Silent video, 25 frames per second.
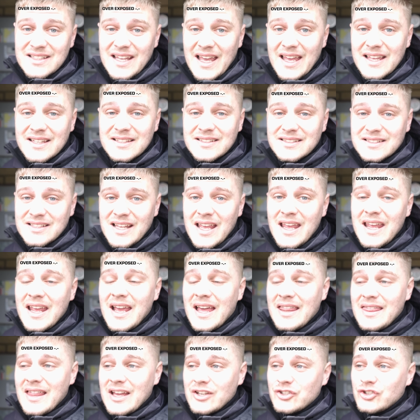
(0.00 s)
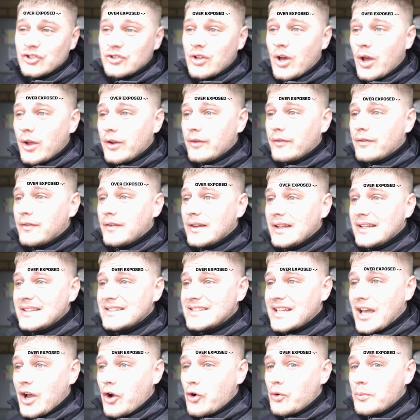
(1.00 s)
tests, and that should hopefully
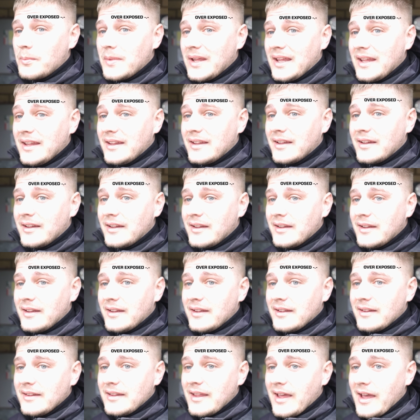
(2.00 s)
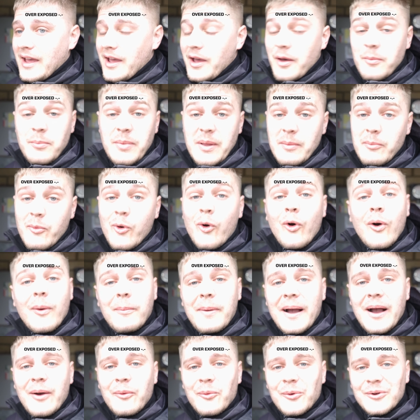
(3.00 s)
tell me a bit more
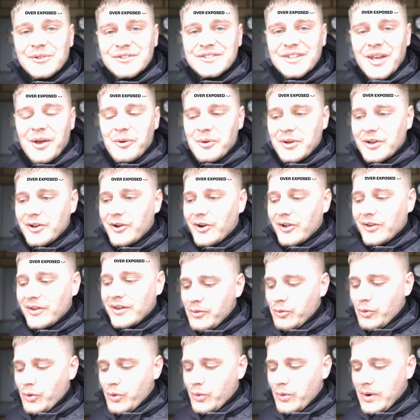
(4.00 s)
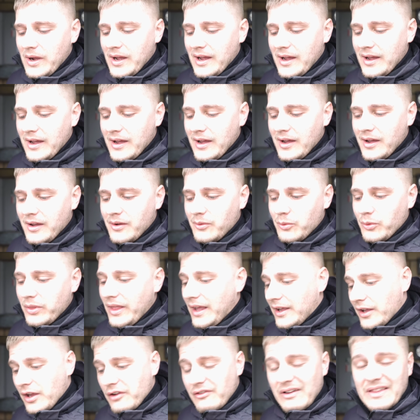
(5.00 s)
about what's going on. We'll
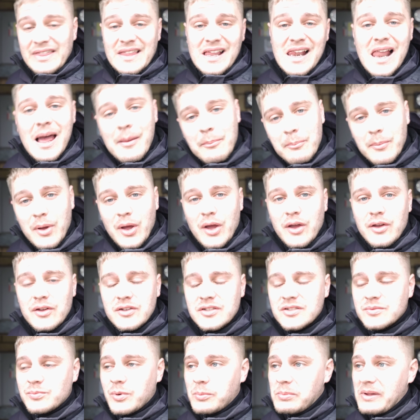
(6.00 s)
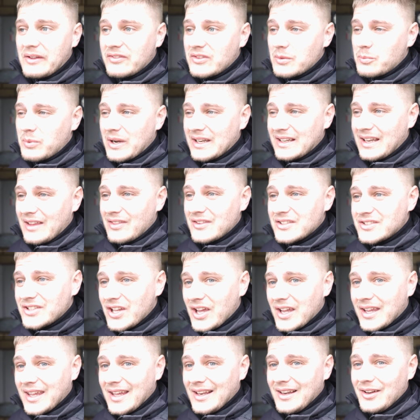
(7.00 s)
then go around the lamppost, probably have to break down the
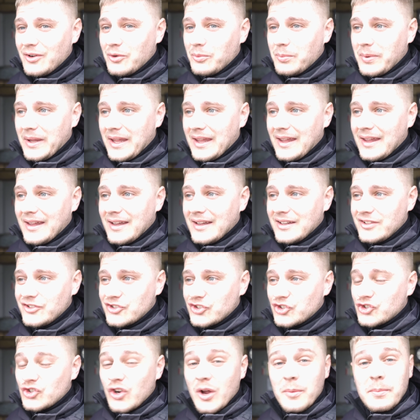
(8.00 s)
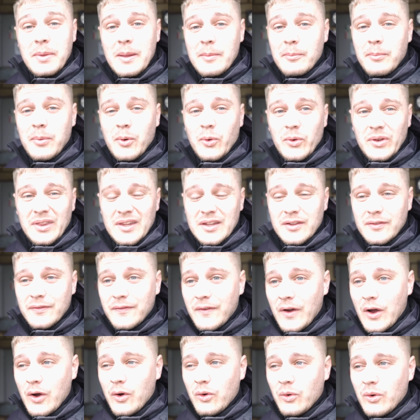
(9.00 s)
circuit a little bit and just try pinpoint this
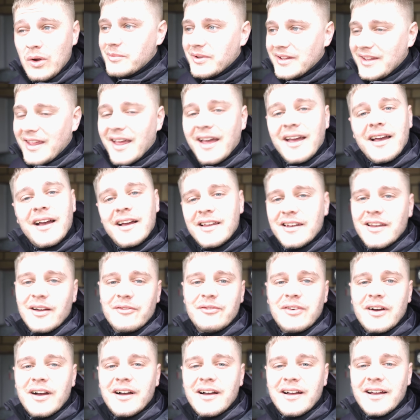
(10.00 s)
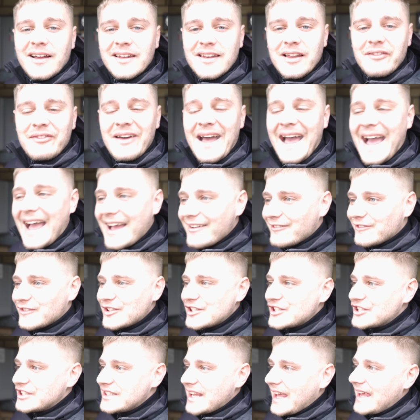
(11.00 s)
fault. But yeah, another
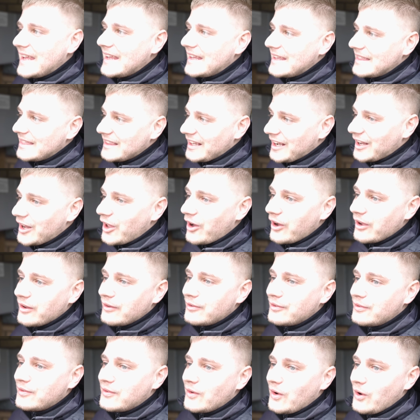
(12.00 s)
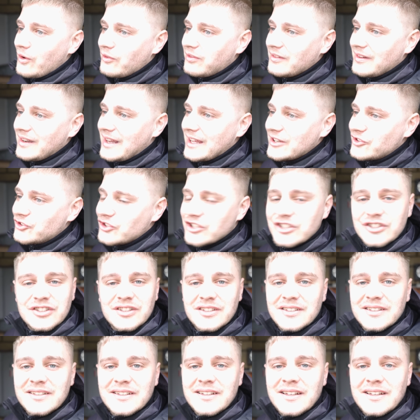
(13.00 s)
average day in the life of an electrician.